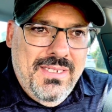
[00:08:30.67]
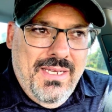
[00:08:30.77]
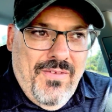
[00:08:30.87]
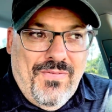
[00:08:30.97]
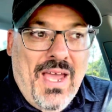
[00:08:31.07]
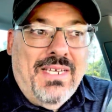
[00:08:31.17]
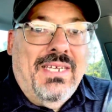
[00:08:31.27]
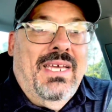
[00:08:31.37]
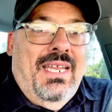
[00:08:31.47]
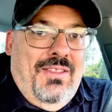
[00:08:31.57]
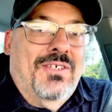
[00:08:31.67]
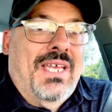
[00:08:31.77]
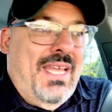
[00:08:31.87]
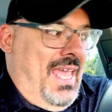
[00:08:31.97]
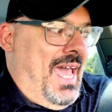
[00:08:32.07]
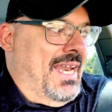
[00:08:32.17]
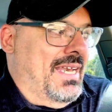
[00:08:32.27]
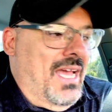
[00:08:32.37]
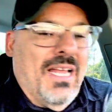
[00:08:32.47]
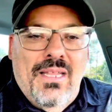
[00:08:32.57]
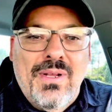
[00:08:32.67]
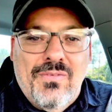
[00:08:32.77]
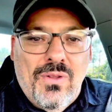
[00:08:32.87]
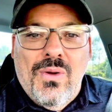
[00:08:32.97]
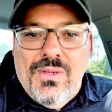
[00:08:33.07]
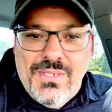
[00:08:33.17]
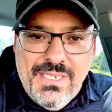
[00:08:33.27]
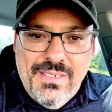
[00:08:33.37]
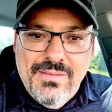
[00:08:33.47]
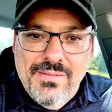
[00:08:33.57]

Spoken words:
In fact, there's that added element of loyalty,